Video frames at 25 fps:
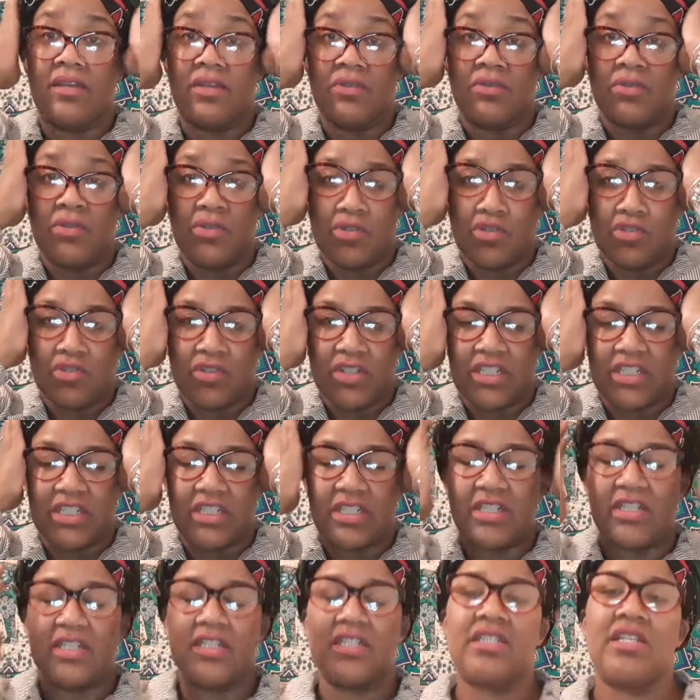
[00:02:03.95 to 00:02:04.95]
the
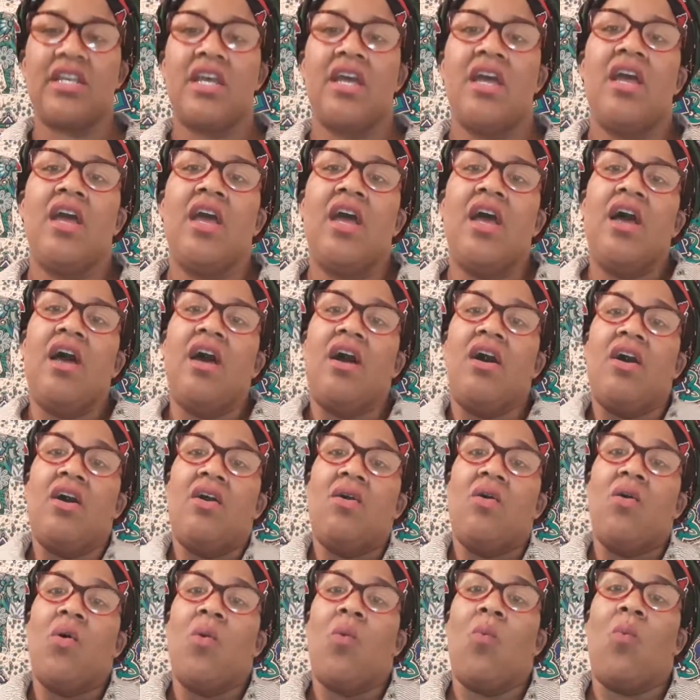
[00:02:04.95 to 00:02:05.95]
nutritionist.
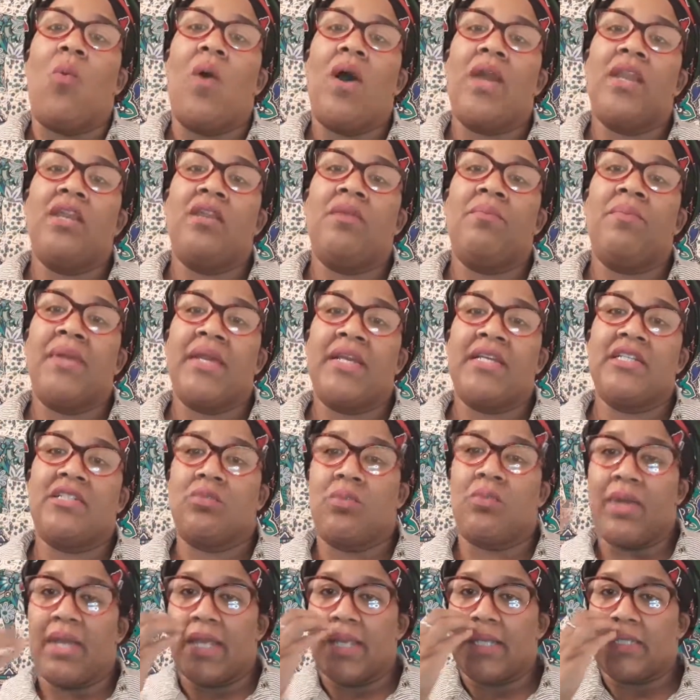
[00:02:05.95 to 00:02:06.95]
One of the
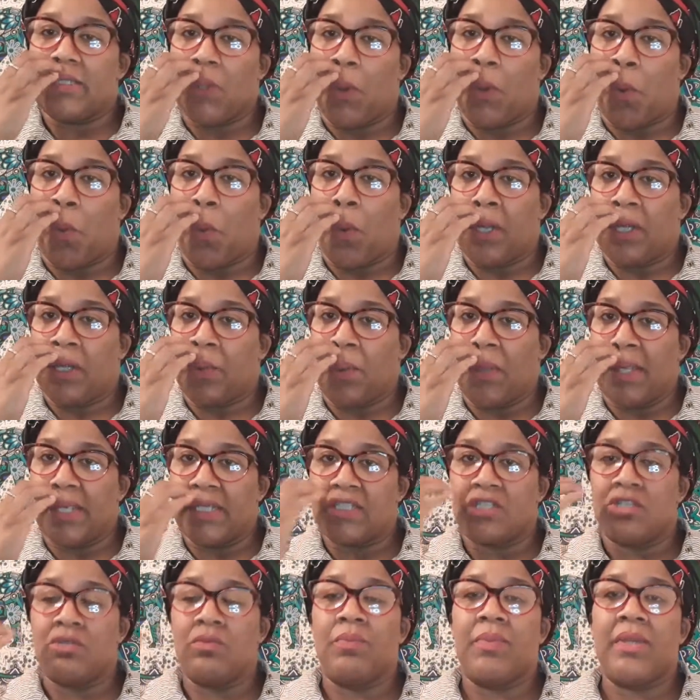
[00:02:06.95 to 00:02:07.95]
biggest ways, or one of the
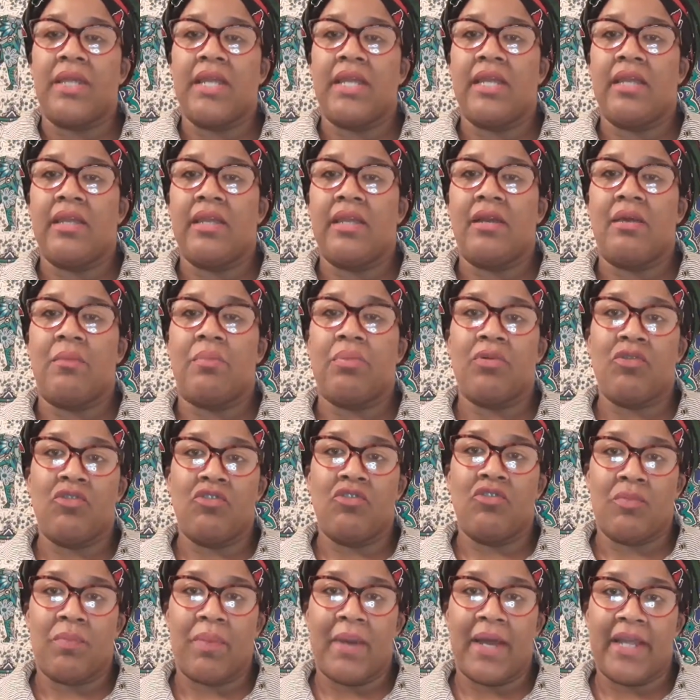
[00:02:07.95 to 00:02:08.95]
ways to be
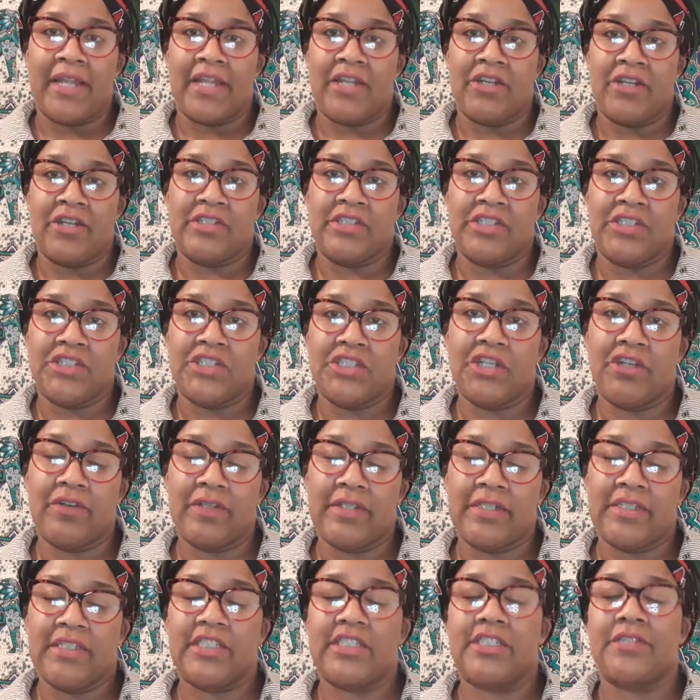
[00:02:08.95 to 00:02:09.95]
approved by your
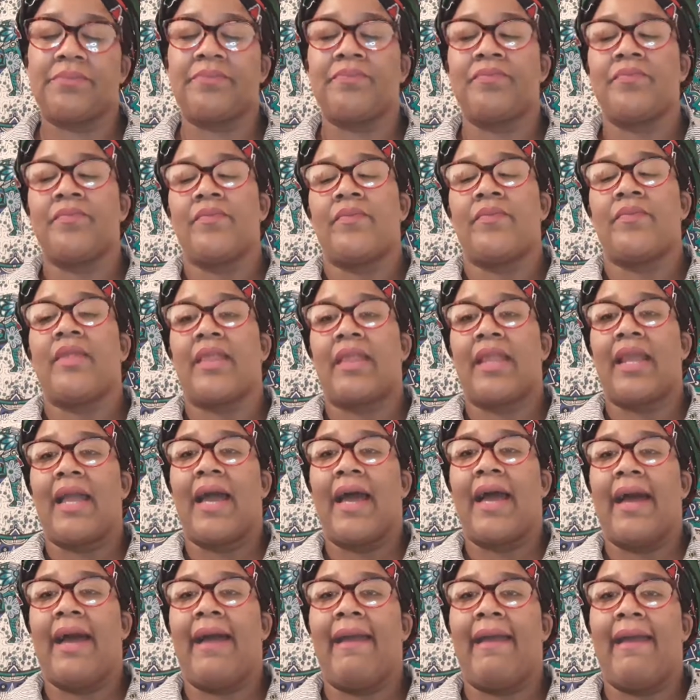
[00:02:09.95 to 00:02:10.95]
insurance,
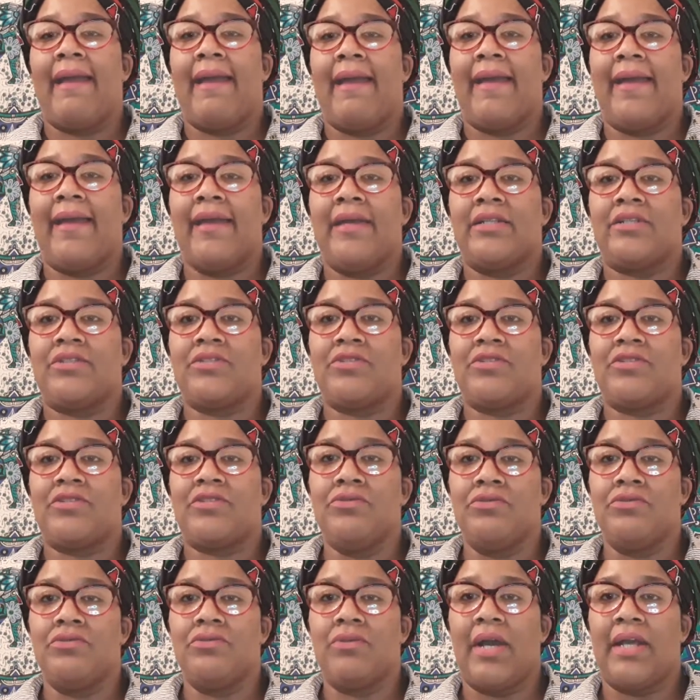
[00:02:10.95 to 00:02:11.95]
I
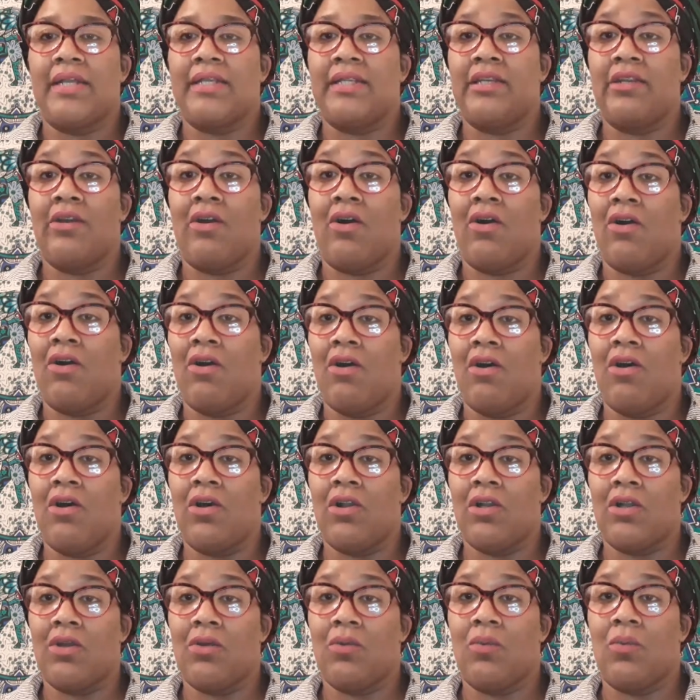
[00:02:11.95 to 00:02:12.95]
did it
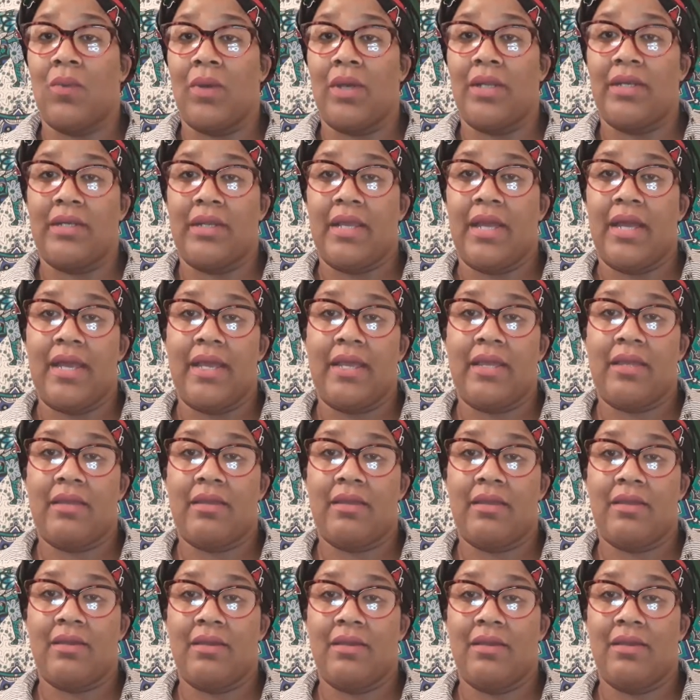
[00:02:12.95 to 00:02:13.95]
all on one day.
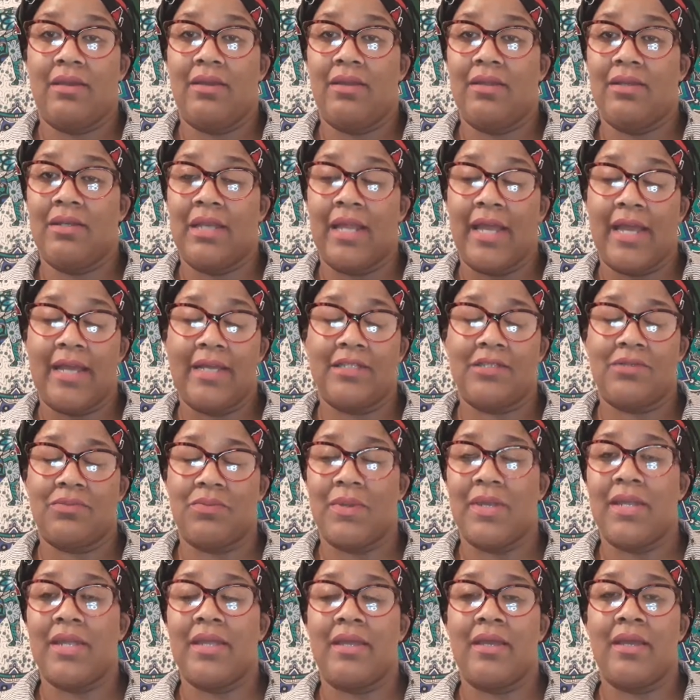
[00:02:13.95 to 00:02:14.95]
Last
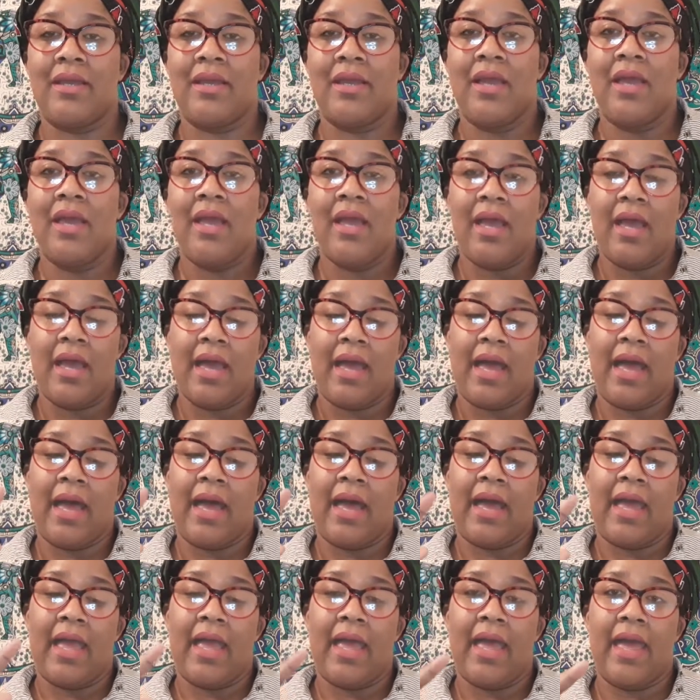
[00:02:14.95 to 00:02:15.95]
week,
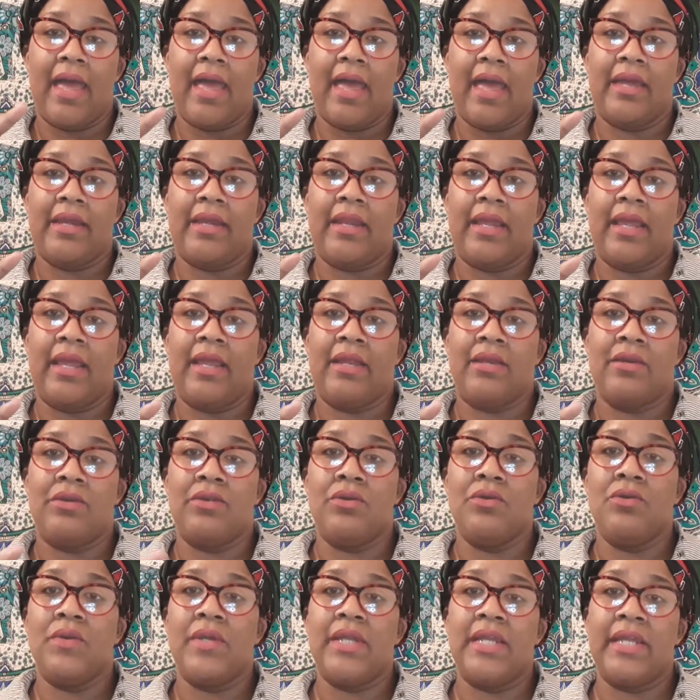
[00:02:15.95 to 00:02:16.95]
I had a
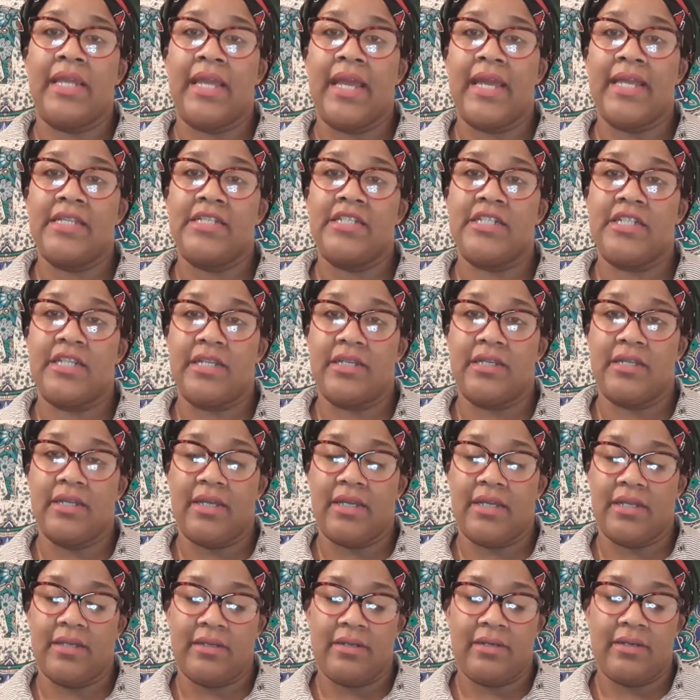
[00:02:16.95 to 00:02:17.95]
new EKG
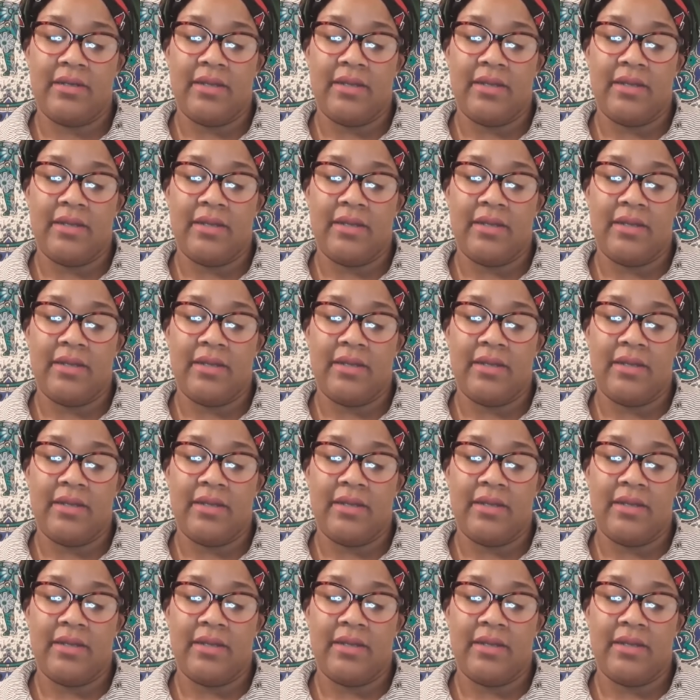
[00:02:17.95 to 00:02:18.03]
done.